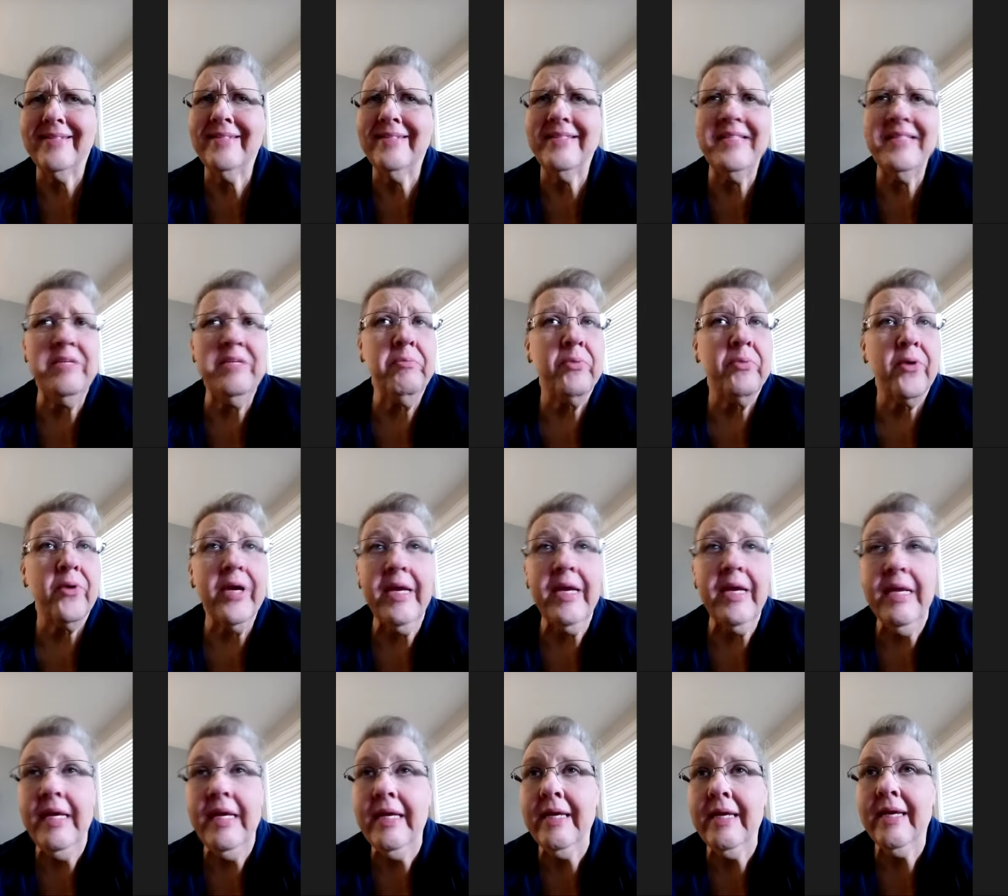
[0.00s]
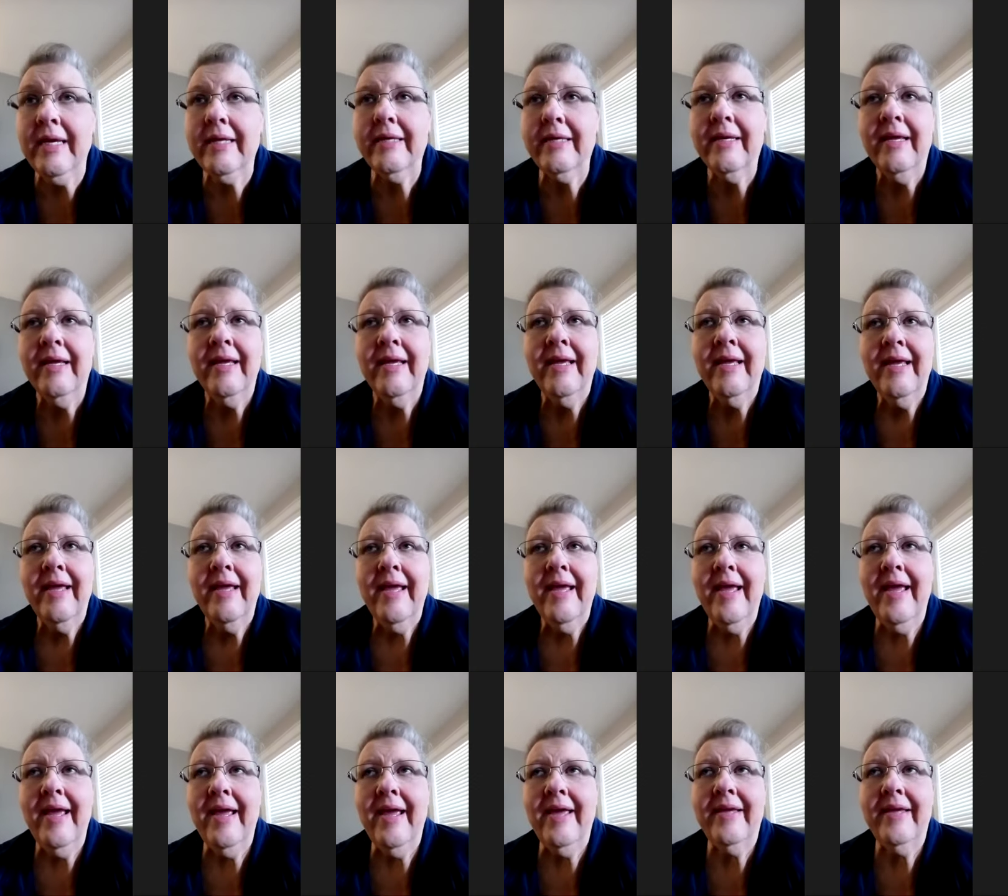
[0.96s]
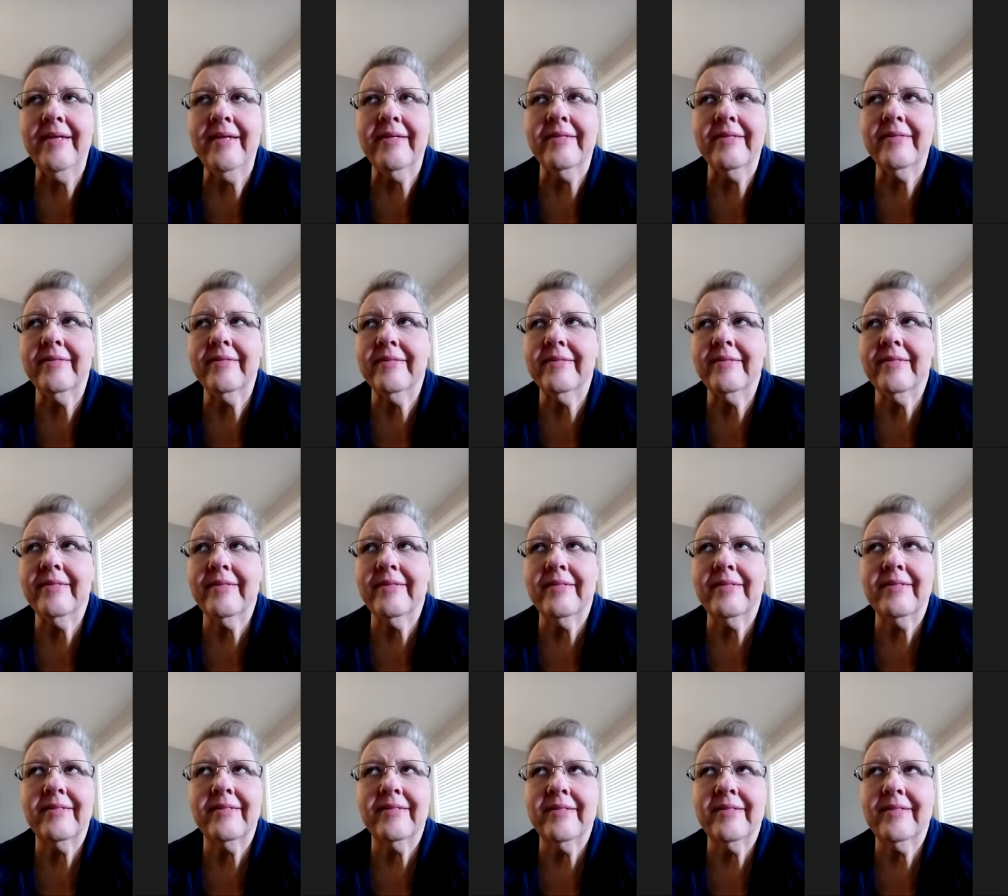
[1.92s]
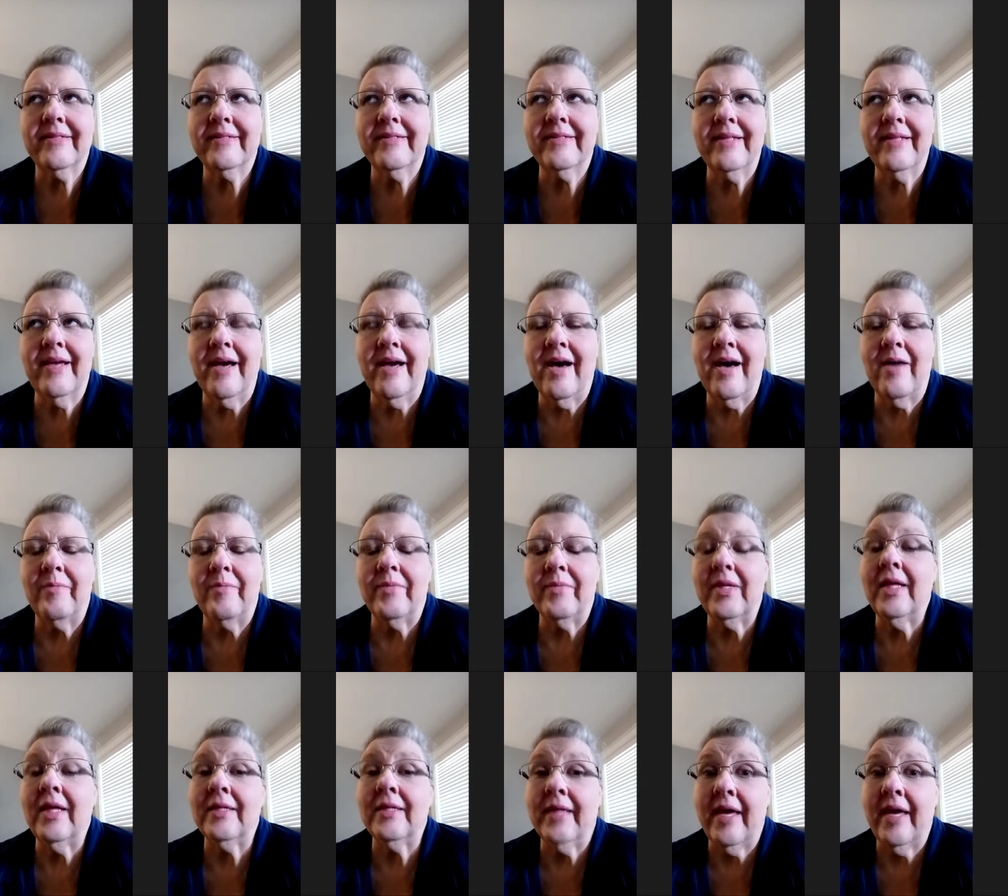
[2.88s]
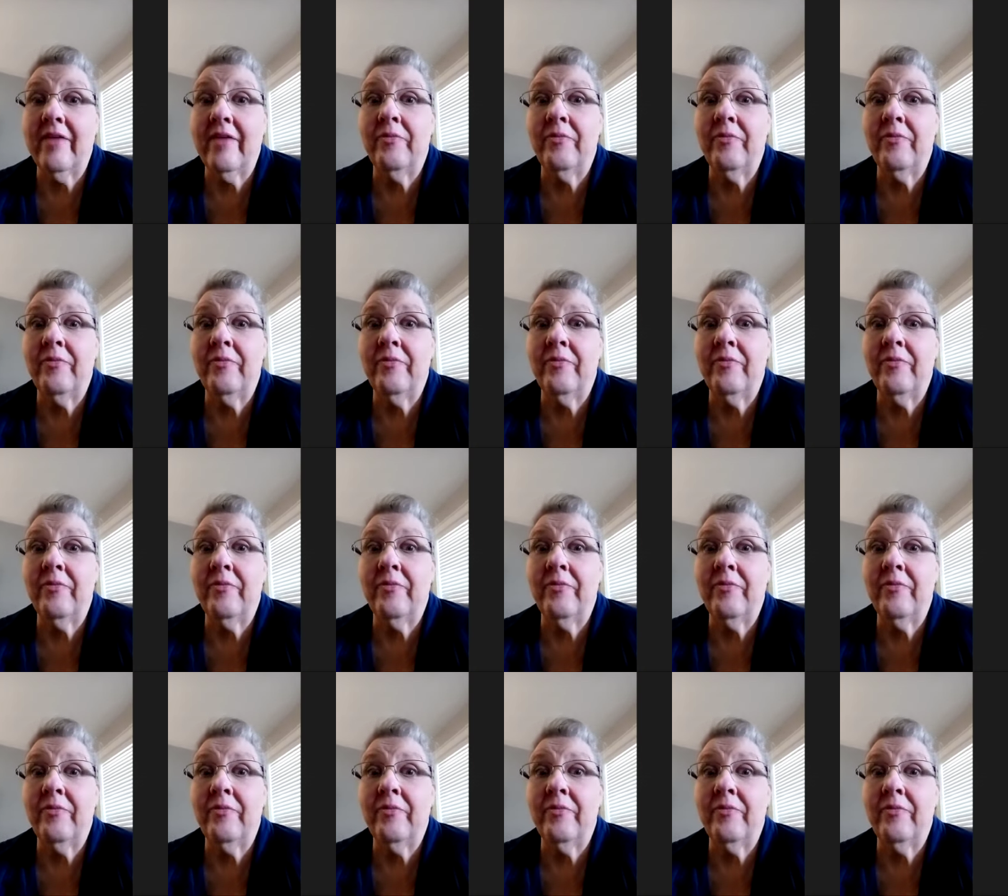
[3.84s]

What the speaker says: debriding and a lot of